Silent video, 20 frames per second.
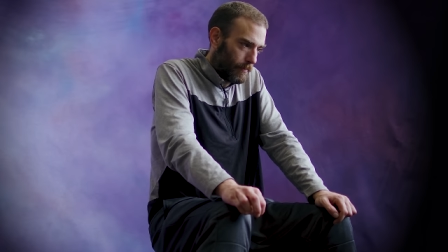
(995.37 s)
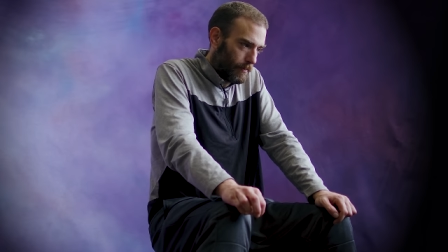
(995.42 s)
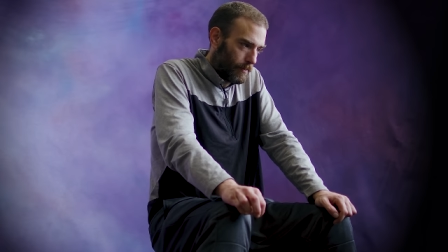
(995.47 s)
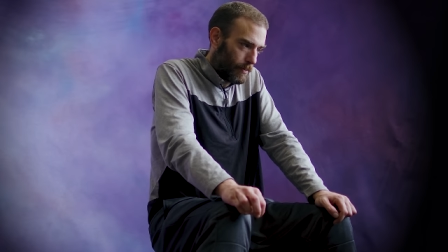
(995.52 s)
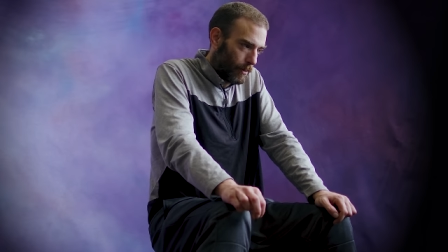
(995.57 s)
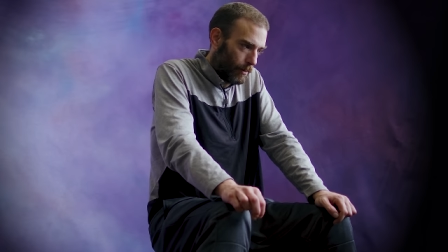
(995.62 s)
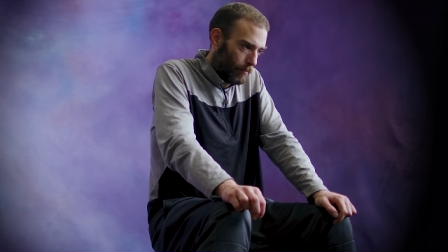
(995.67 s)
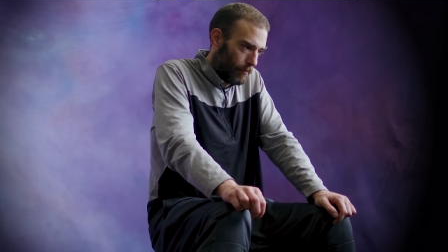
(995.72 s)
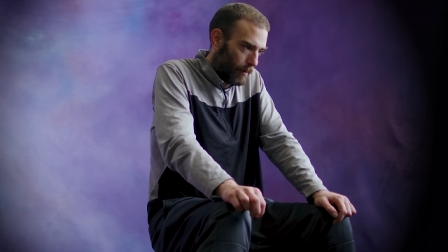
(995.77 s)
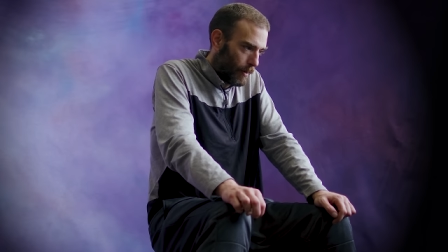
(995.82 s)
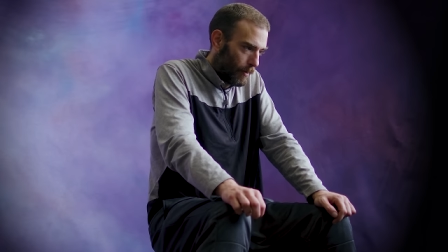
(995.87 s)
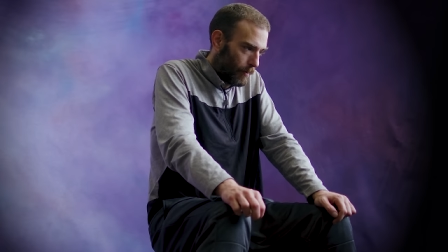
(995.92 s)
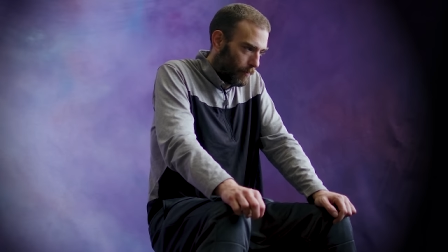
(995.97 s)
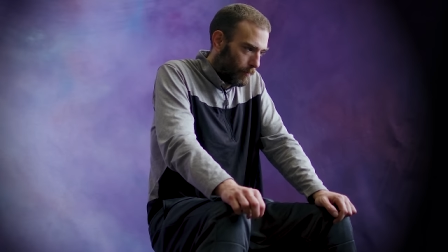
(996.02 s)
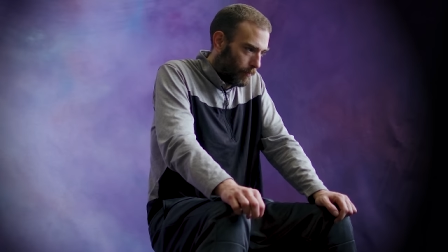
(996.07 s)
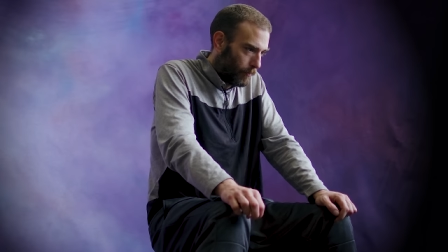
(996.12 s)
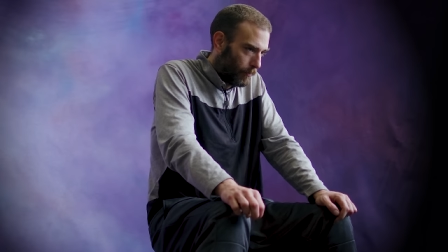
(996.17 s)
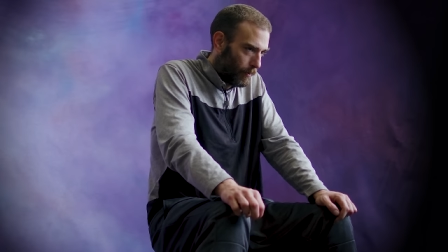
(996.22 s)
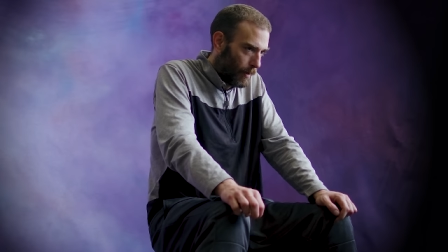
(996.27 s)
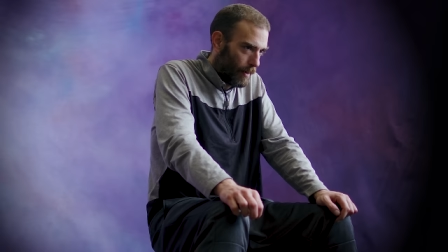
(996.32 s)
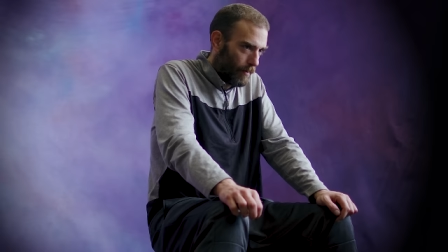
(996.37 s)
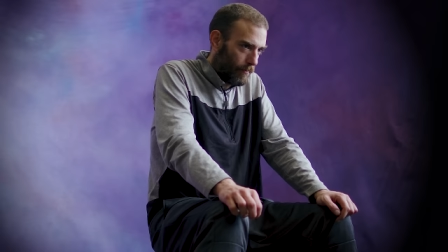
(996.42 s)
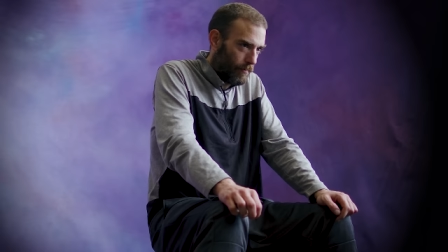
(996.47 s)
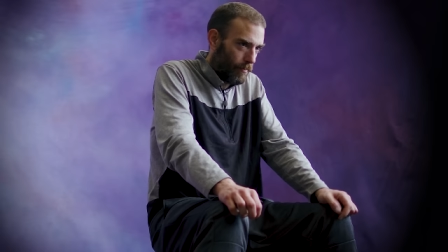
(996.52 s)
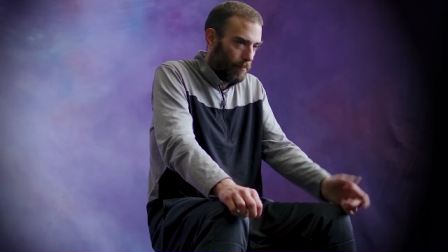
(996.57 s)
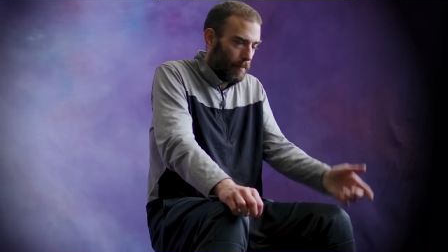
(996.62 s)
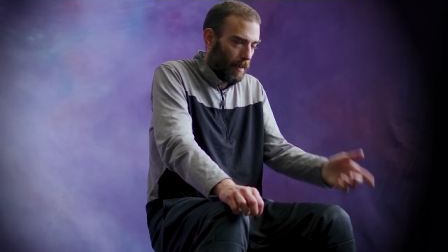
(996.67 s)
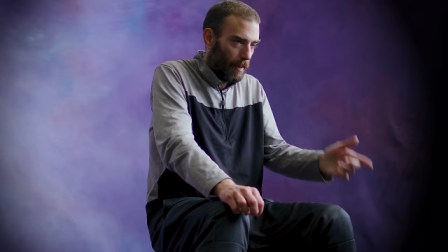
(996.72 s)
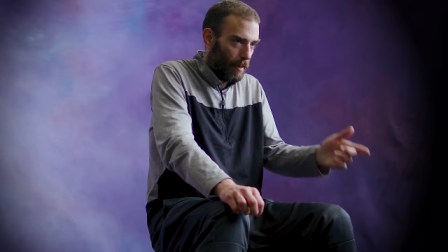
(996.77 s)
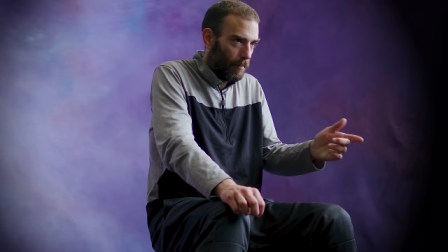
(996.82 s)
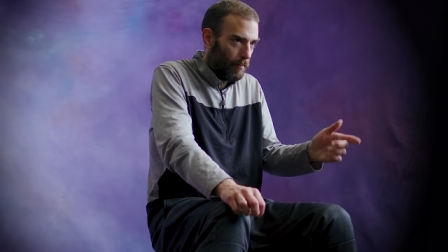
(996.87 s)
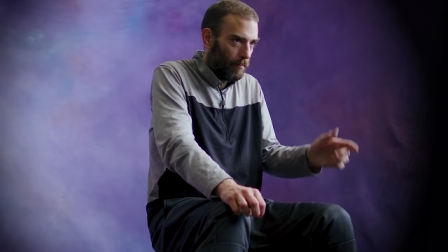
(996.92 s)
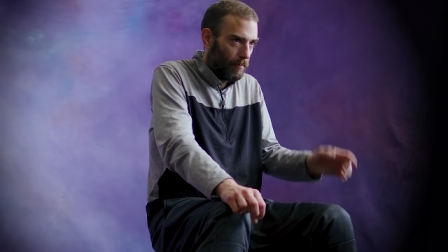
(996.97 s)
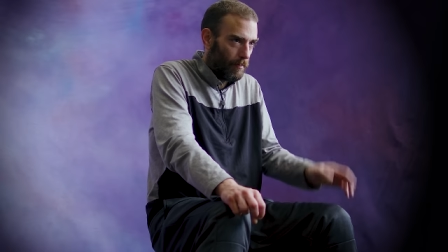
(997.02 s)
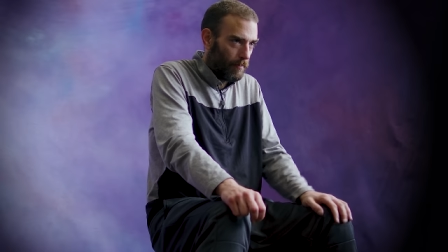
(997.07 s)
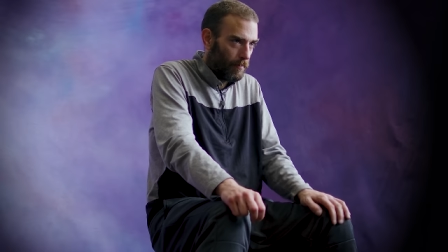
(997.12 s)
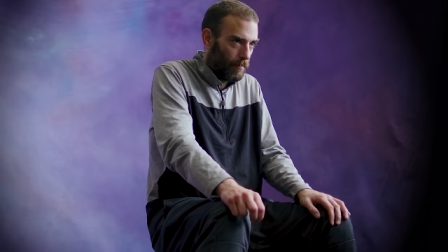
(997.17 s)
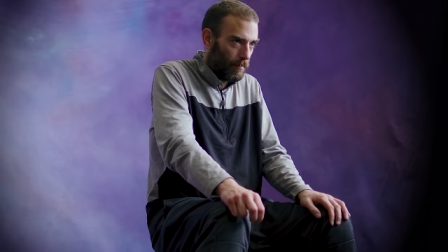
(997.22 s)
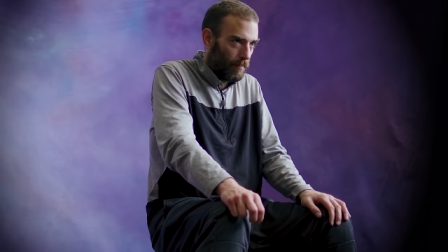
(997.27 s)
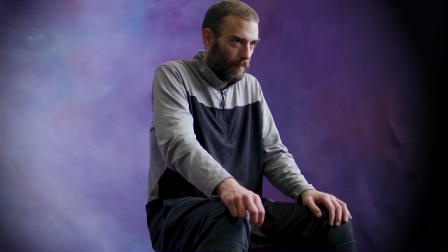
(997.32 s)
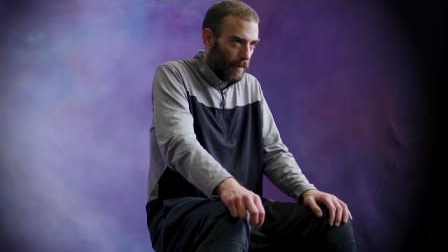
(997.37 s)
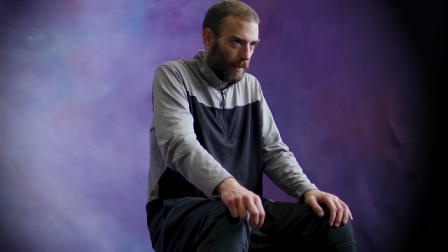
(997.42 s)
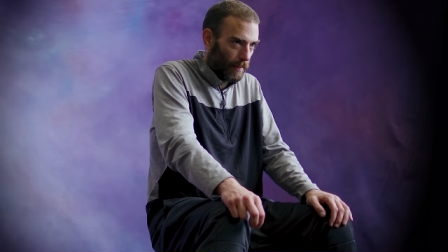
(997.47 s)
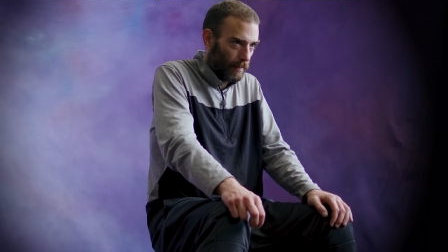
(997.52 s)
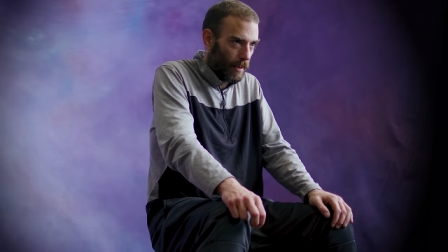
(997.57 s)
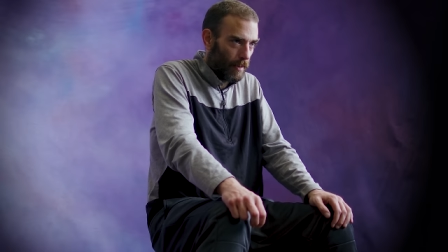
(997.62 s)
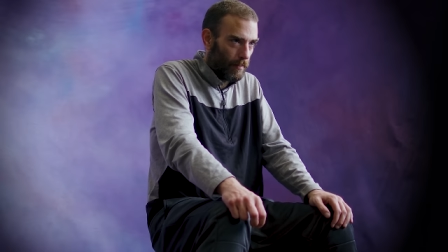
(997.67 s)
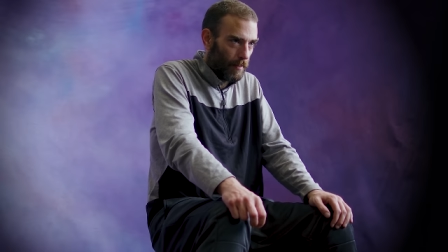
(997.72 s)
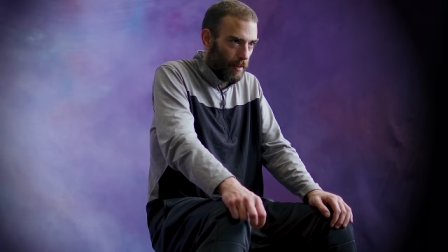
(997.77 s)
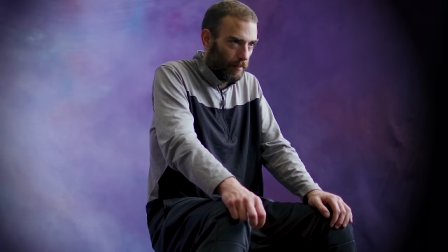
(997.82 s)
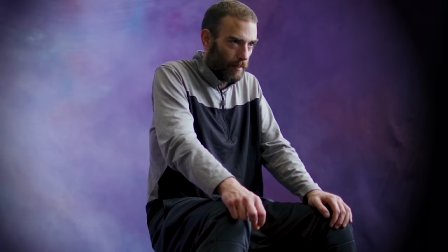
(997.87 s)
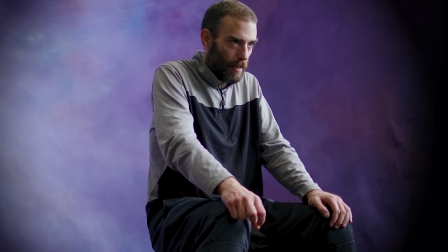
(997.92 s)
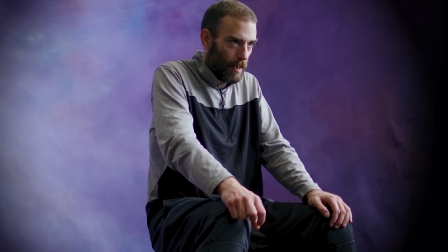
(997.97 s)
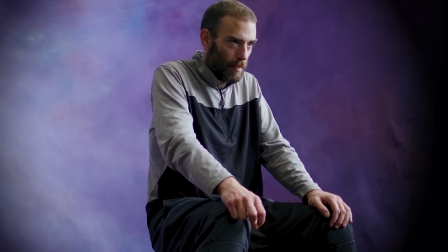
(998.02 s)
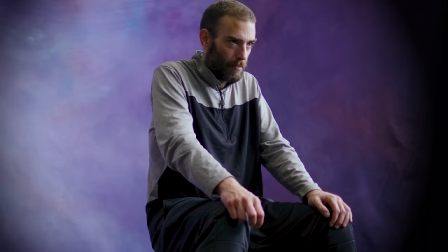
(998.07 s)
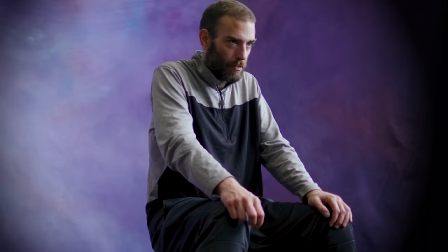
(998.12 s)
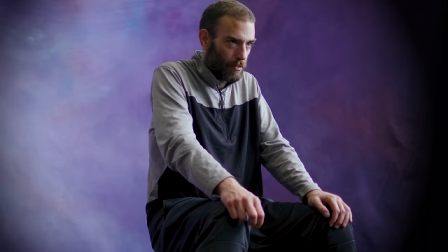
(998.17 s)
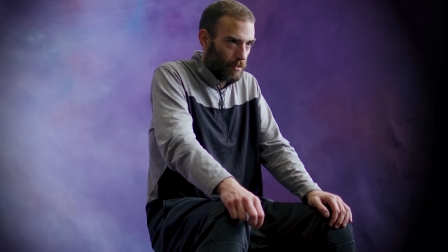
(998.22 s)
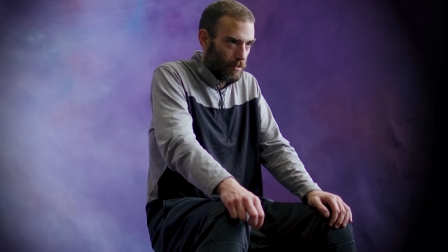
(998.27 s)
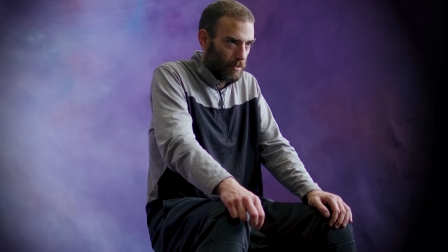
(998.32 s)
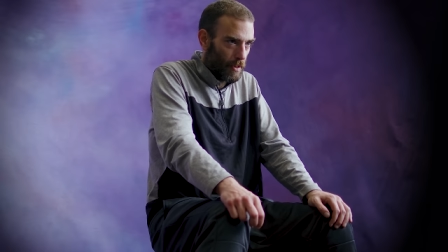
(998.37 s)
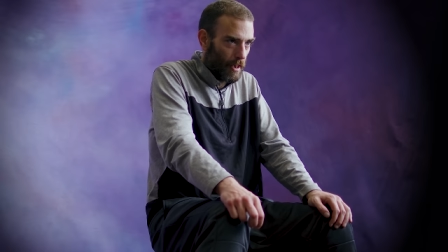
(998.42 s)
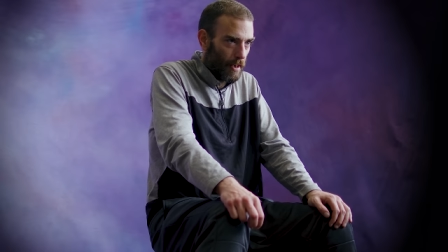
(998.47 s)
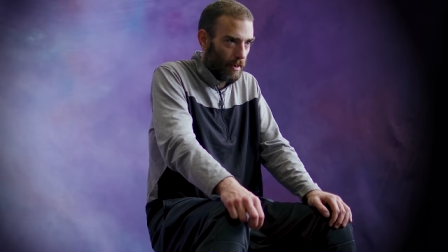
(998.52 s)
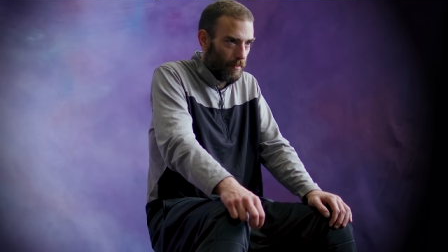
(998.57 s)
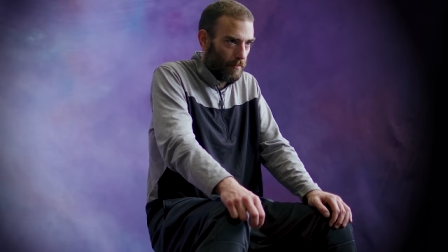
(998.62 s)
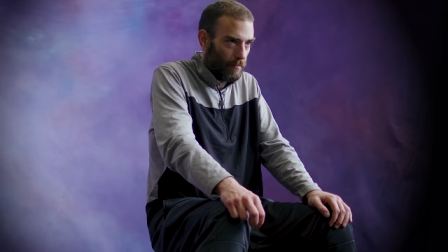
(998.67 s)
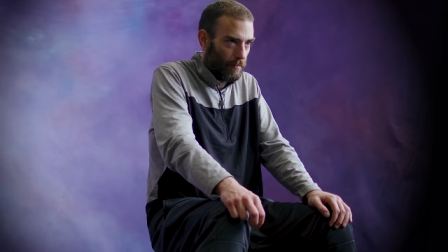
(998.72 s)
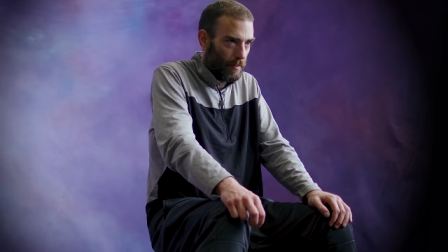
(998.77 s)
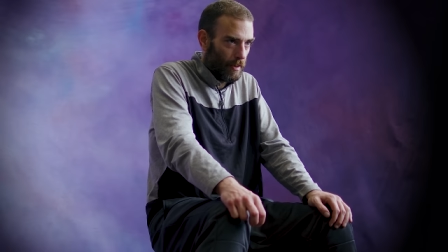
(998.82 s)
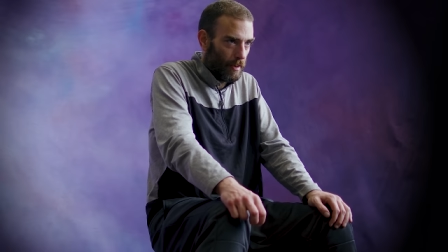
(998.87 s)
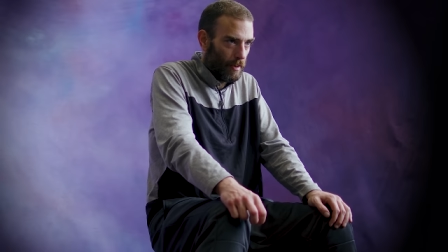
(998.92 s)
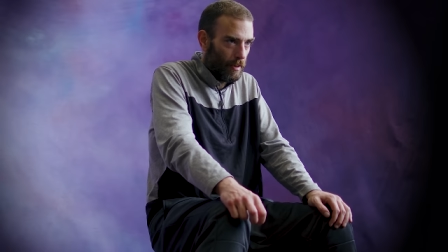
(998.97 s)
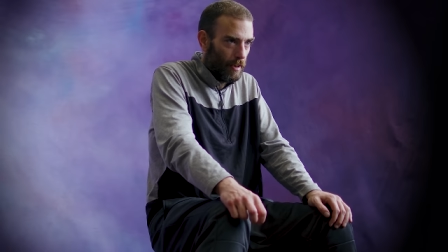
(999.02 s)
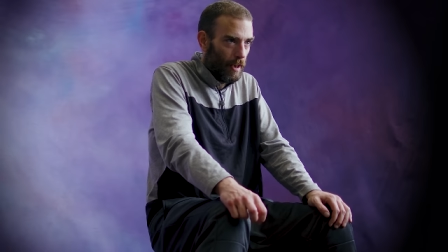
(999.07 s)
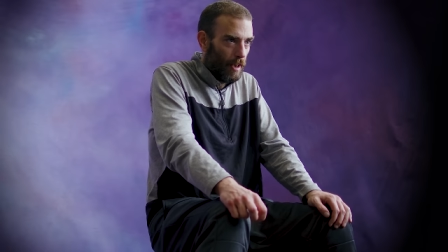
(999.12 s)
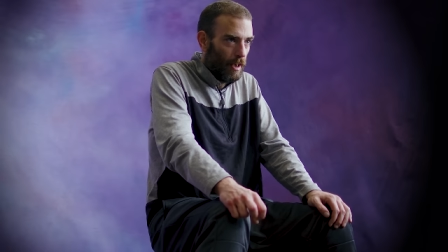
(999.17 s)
told my wife about the fact that I relapsed just out of uh,